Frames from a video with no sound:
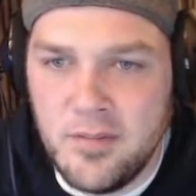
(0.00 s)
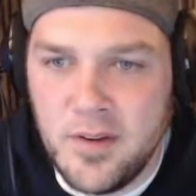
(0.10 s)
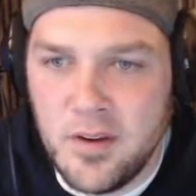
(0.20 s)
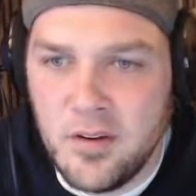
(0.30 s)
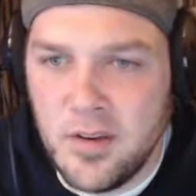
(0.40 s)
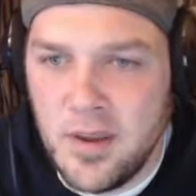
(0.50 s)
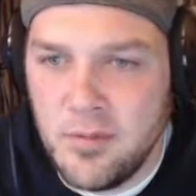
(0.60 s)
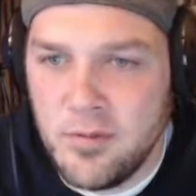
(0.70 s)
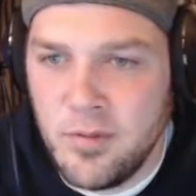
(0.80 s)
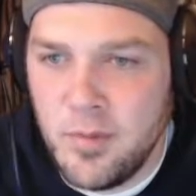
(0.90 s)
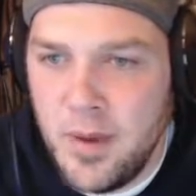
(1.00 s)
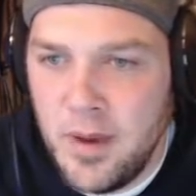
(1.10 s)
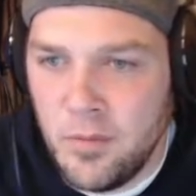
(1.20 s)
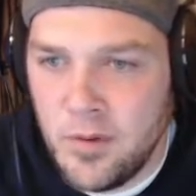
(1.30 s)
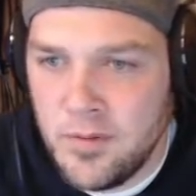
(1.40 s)
good games from the bad
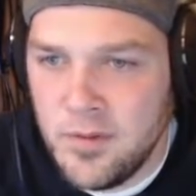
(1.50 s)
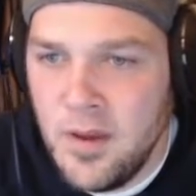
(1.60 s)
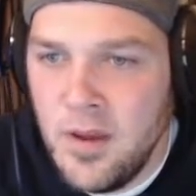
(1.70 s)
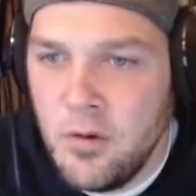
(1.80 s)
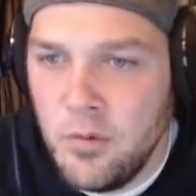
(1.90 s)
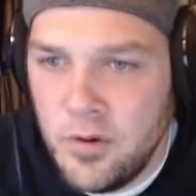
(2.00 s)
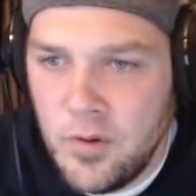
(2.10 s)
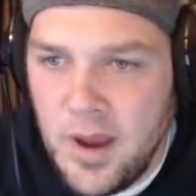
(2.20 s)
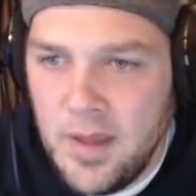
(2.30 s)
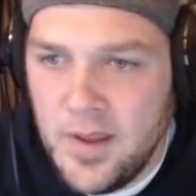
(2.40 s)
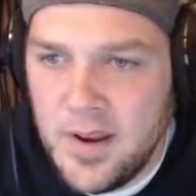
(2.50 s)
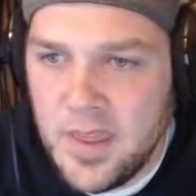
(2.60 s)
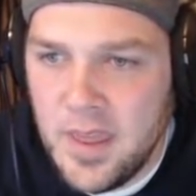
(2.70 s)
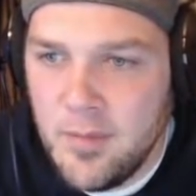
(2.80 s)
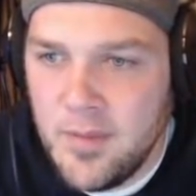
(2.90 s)
ones. When you highlight a
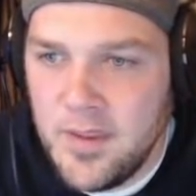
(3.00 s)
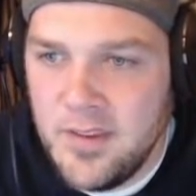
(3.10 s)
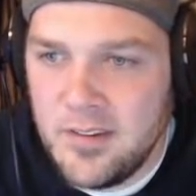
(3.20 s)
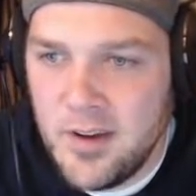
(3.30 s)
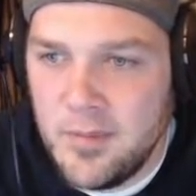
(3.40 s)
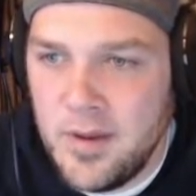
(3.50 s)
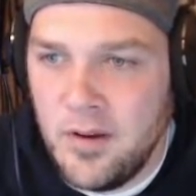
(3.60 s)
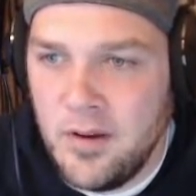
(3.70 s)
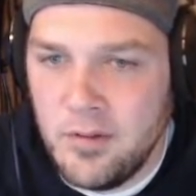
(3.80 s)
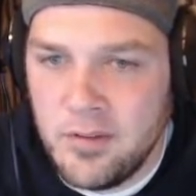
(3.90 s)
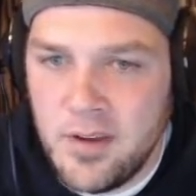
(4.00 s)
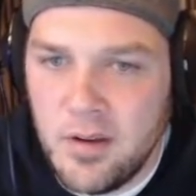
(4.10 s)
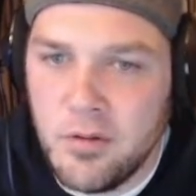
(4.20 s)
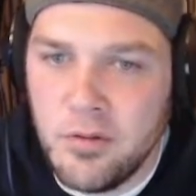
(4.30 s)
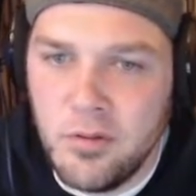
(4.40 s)
game on the eShop now, it will cycle
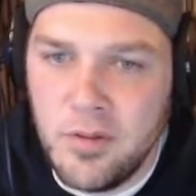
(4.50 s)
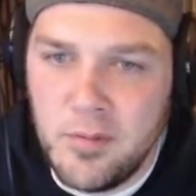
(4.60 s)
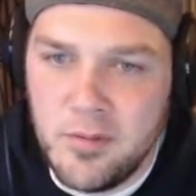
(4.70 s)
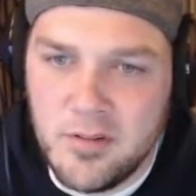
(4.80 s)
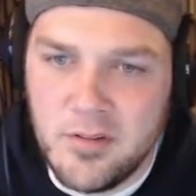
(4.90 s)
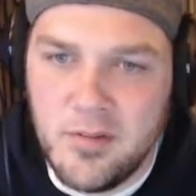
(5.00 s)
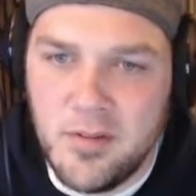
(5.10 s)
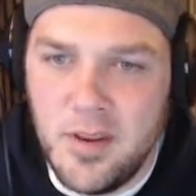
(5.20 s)
through images of it.